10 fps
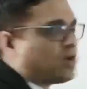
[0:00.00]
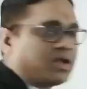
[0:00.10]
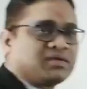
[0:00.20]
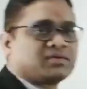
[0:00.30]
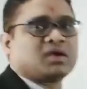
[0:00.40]

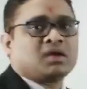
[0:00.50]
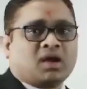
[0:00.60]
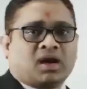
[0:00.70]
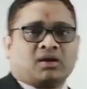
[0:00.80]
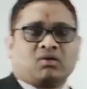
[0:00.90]
bodies,
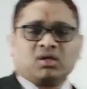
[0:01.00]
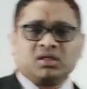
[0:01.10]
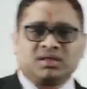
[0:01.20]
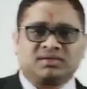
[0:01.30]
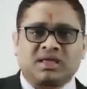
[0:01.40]
and all
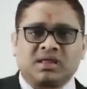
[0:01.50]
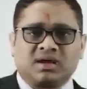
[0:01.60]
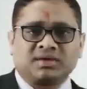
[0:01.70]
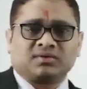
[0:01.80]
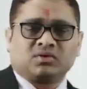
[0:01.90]
these
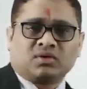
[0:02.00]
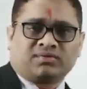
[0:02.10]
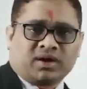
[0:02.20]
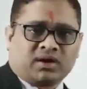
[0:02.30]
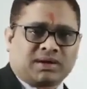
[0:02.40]
areas you will
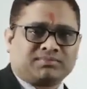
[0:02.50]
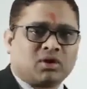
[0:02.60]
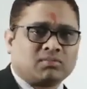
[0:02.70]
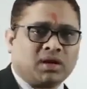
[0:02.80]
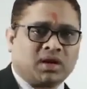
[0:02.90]
find
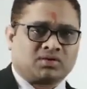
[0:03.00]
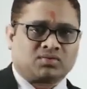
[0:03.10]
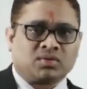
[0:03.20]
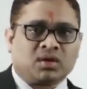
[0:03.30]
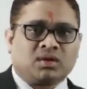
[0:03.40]
abnormal
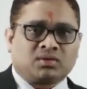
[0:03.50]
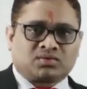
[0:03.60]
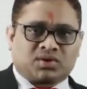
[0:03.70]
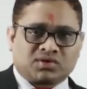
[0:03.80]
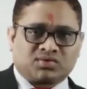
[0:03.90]
tissue.
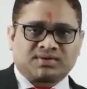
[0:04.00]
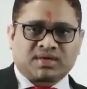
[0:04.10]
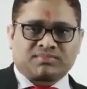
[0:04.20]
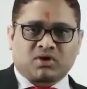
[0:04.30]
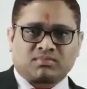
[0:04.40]
So tissue is
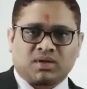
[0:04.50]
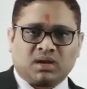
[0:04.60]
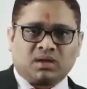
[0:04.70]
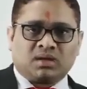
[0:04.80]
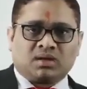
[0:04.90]
abnormal,
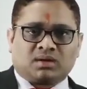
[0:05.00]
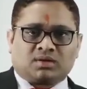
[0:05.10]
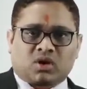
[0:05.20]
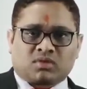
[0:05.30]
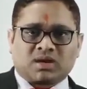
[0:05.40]

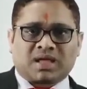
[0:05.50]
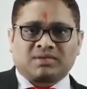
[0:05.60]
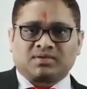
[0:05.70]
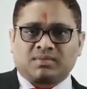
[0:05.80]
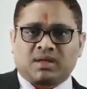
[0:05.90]
normal
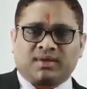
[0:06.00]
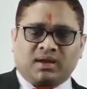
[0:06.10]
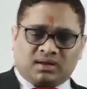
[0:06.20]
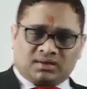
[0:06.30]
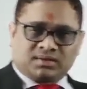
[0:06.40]
calcium
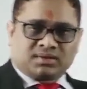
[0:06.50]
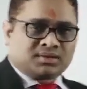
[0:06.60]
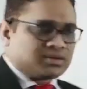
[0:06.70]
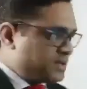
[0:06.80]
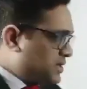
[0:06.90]
level,
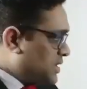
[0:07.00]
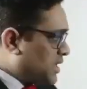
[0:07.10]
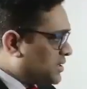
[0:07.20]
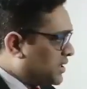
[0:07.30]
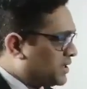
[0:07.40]
these
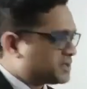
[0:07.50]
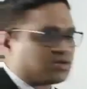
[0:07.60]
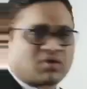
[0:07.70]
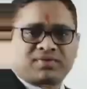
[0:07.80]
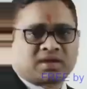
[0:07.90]
are the
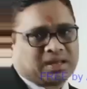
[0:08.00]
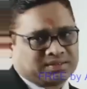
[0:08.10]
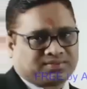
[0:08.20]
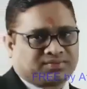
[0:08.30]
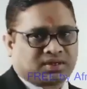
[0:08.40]
dystrophic
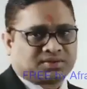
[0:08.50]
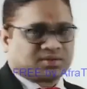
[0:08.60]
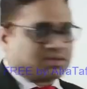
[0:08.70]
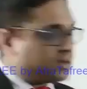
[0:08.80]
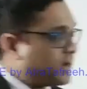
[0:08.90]
calcification,
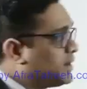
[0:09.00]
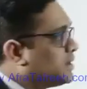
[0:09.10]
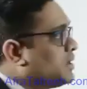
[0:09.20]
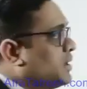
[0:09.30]
right?